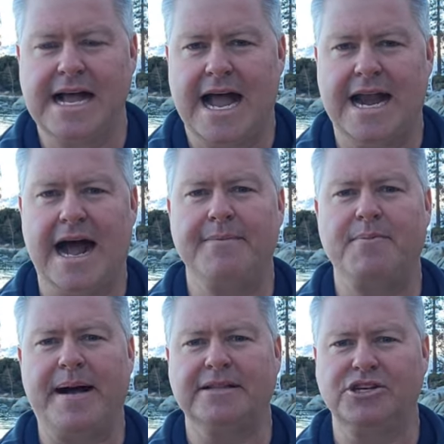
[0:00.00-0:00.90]
And I'm
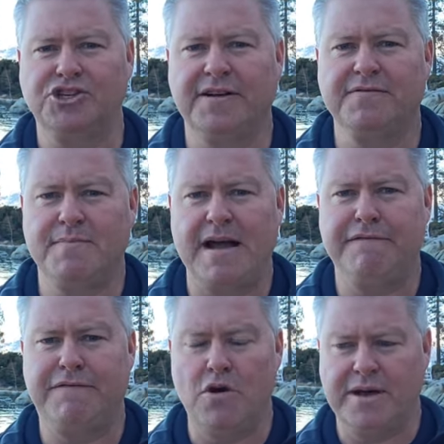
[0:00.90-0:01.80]
about to shift my
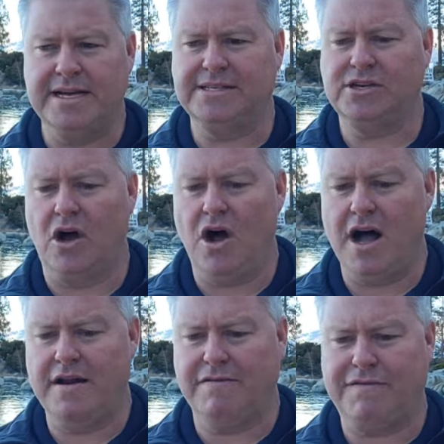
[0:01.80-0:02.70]
focus
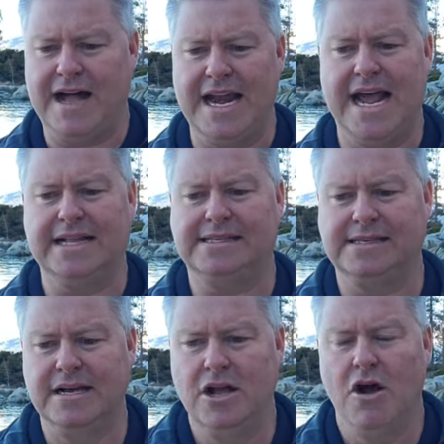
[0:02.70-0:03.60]
on finance
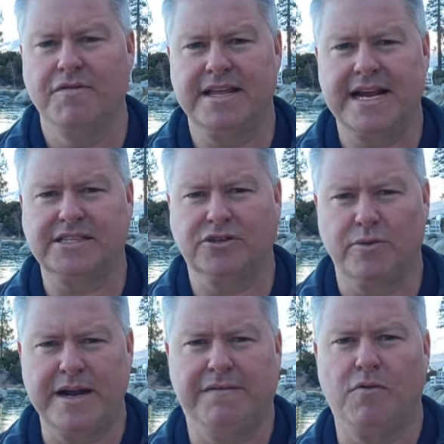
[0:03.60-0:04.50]
over the next
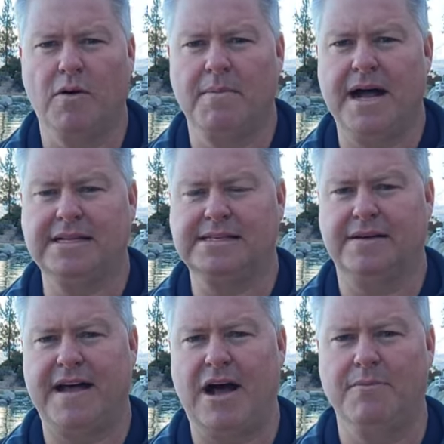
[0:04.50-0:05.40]
three to four months
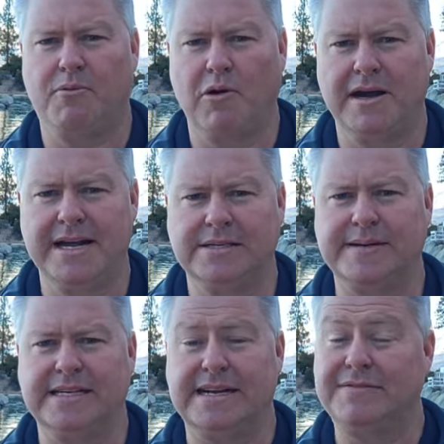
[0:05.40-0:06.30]
of how important it is
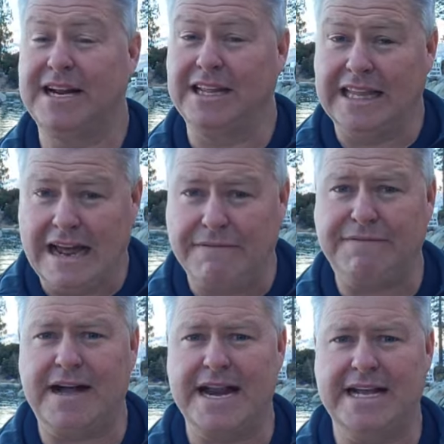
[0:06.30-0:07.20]
because I've done a lot of
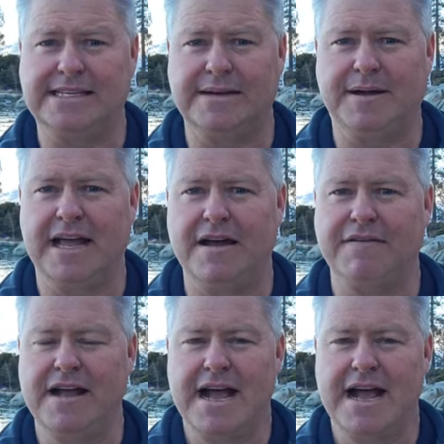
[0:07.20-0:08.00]
financing in my life.